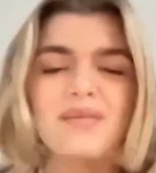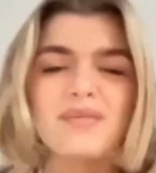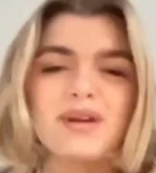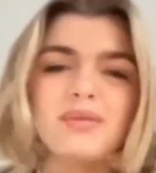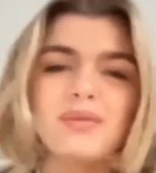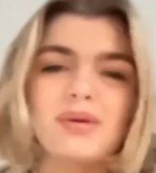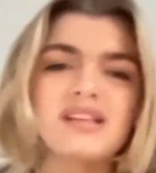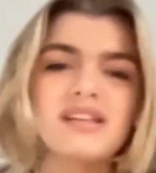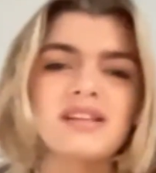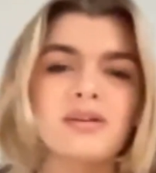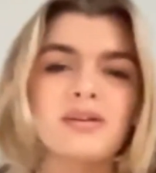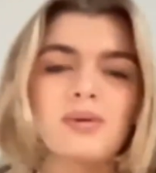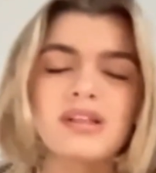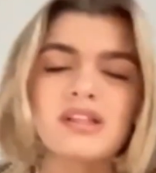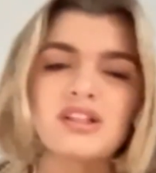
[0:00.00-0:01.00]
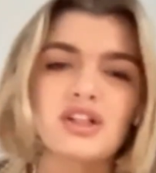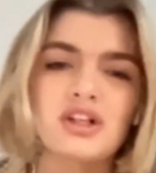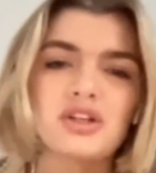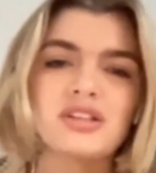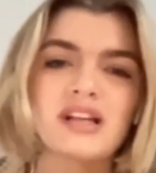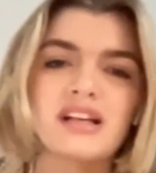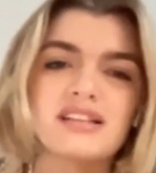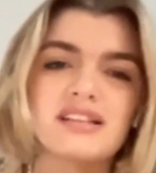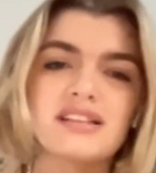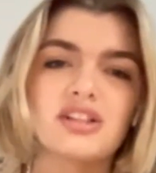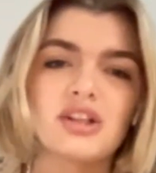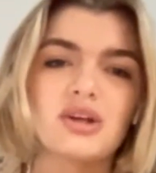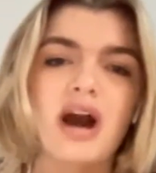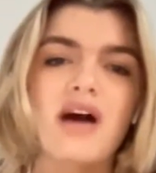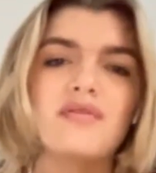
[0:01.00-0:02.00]
I mean, with shoots, I
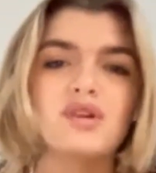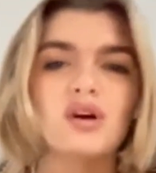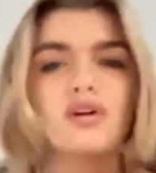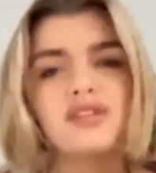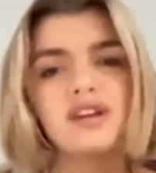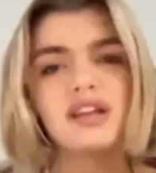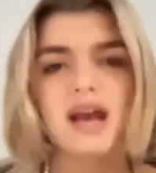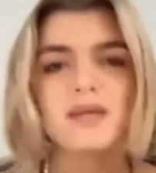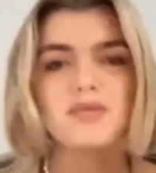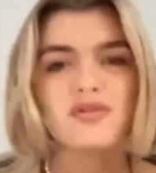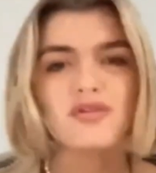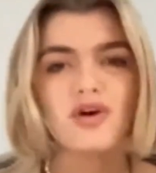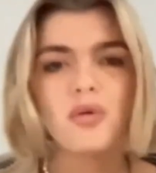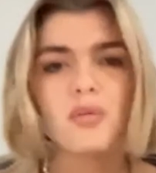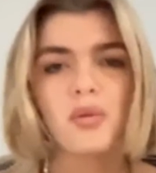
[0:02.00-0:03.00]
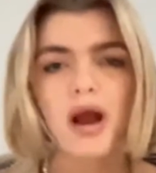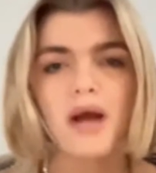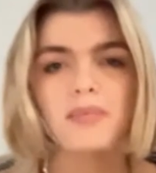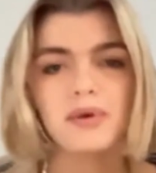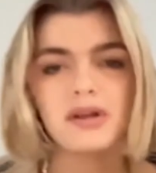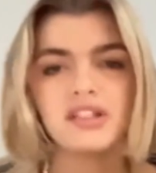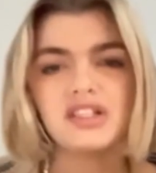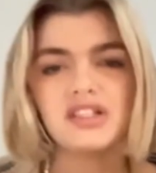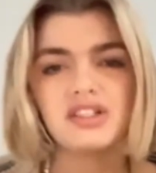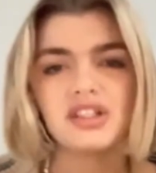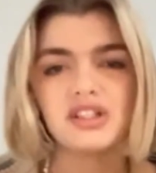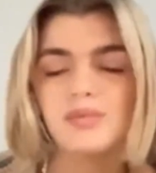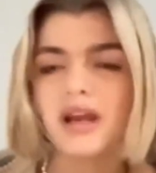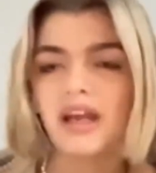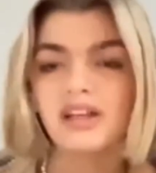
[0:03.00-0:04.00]
do have sort of the night before prep, which is
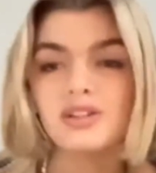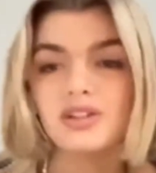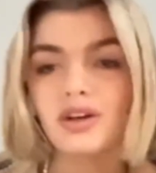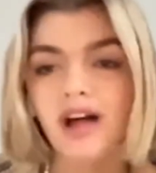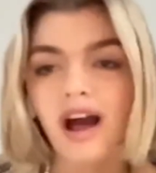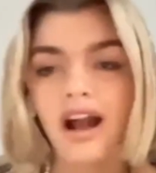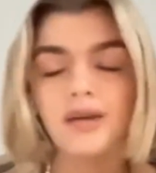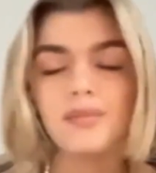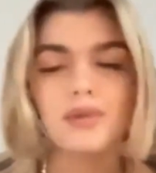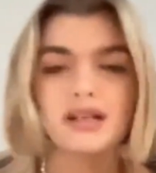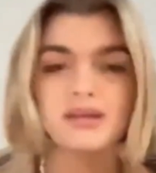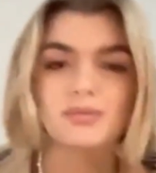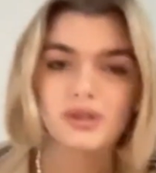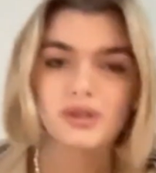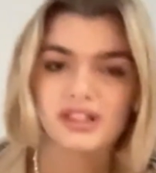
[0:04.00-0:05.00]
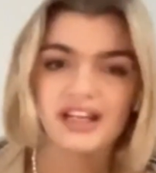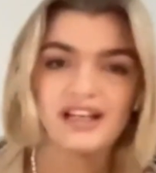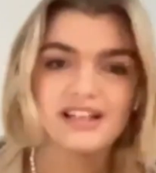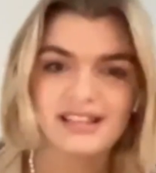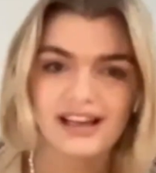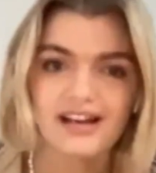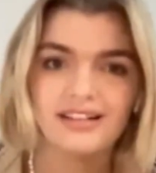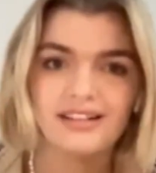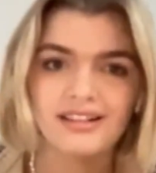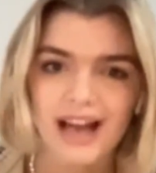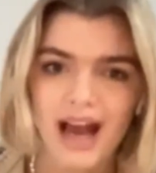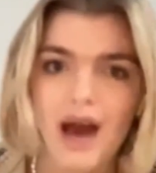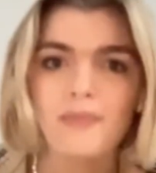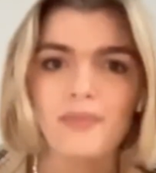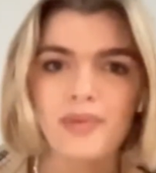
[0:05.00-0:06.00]
just making sure that I can be as pristine as I
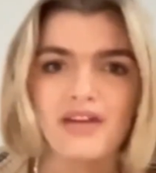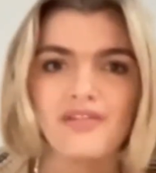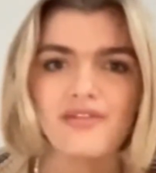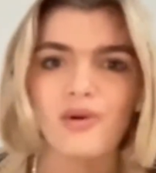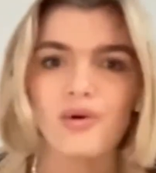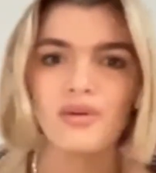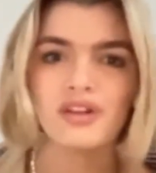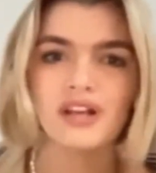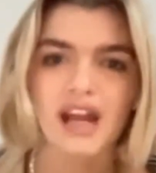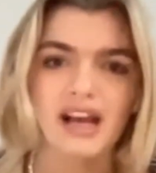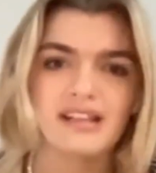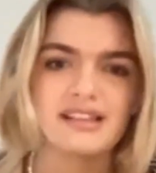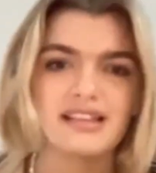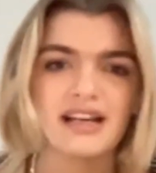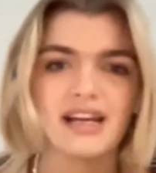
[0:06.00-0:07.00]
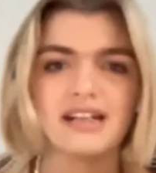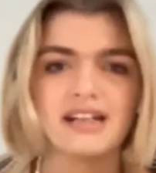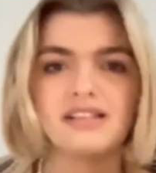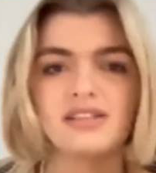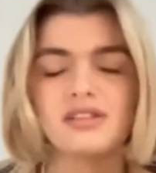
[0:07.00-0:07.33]
can be for the next day.